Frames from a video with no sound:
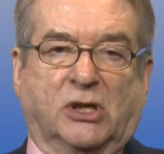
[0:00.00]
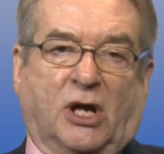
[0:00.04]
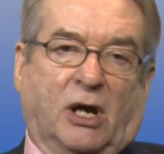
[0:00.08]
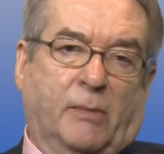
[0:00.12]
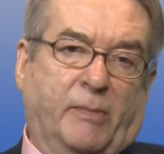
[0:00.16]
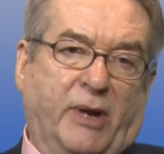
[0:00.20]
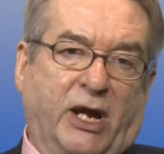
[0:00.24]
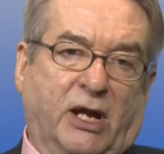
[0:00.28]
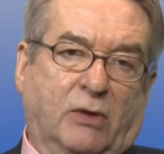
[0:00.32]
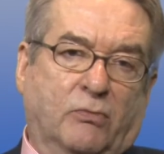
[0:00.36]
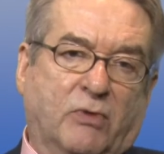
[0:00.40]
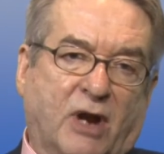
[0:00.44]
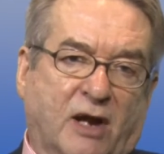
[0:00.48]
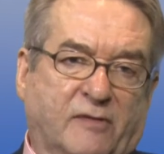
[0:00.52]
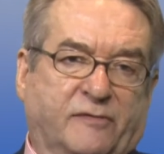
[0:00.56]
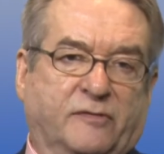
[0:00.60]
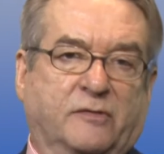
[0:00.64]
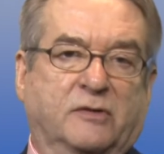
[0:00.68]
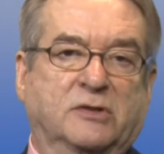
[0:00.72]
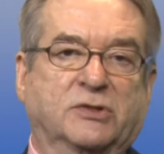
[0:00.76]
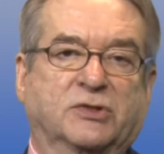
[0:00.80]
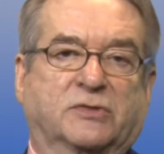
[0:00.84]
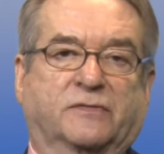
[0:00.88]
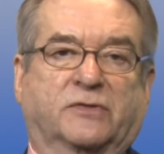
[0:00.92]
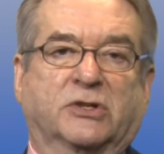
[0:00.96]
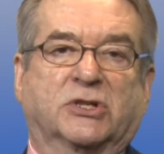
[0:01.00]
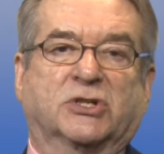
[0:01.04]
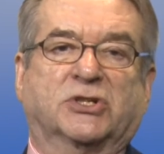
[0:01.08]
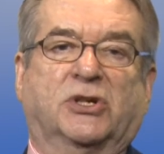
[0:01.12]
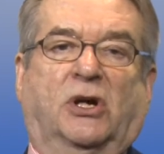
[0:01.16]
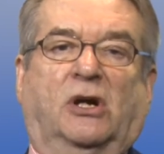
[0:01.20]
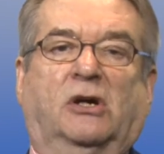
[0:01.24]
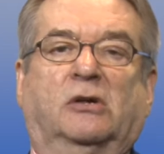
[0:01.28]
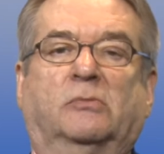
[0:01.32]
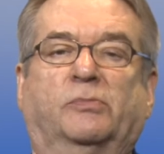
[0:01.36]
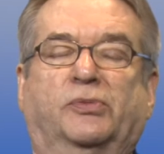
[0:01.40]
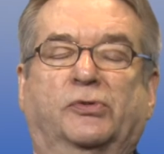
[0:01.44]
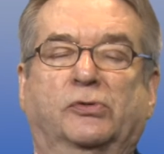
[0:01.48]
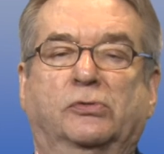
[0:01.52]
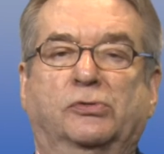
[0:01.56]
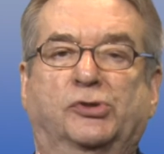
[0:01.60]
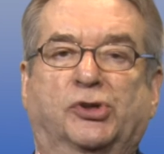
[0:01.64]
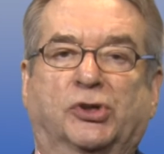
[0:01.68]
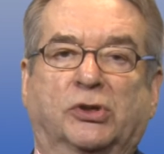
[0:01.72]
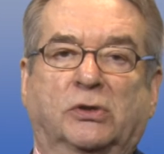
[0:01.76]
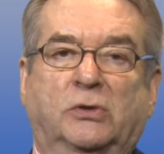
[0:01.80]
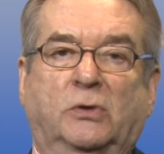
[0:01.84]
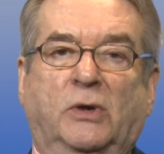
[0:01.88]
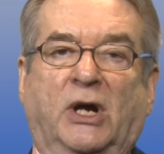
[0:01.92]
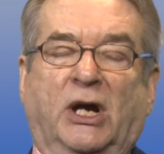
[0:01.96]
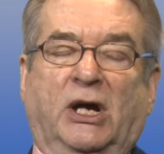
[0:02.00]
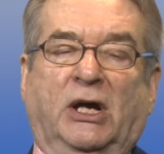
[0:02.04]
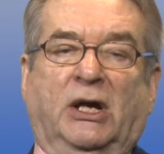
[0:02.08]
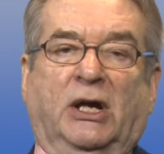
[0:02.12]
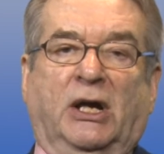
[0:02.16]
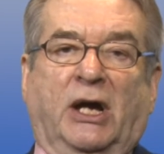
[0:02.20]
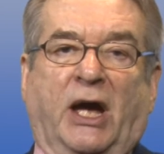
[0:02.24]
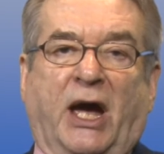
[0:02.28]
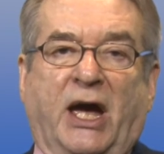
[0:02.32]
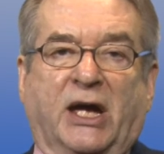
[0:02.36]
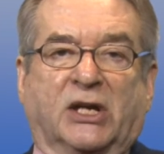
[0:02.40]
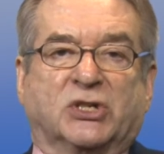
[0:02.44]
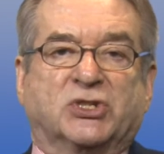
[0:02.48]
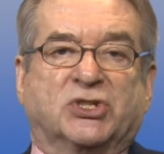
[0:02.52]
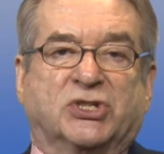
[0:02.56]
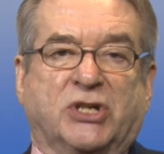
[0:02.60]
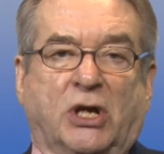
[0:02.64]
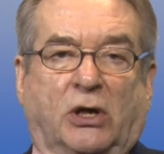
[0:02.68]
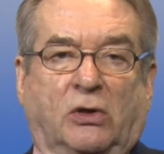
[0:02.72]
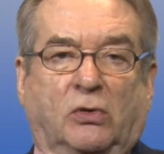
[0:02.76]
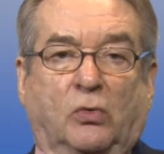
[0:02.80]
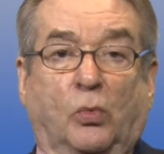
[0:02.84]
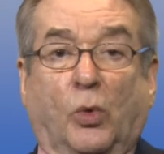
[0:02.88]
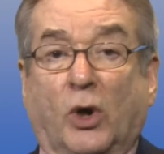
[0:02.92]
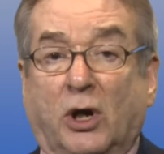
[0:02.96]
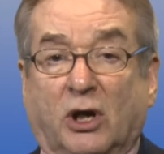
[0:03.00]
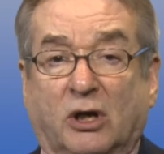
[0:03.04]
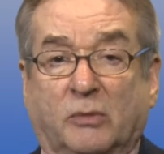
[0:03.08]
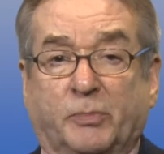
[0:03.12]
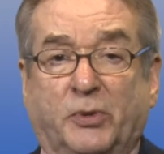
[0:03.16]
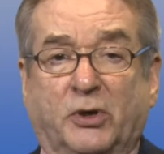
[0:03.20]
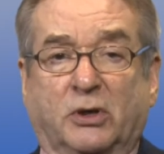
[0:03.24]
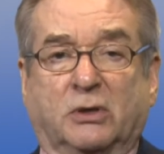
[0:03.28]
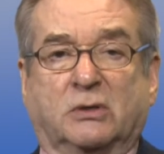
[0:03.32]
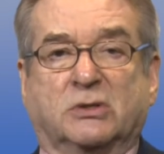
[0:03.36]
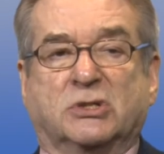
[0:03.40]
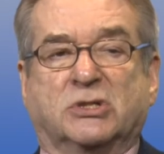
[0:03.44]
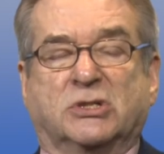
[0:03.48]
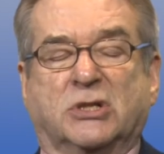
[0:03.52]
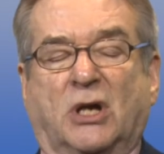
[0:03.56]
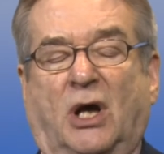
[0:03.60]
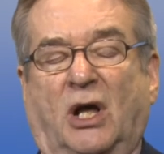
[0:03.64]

I'll make reference, for example, to Excel workbooks.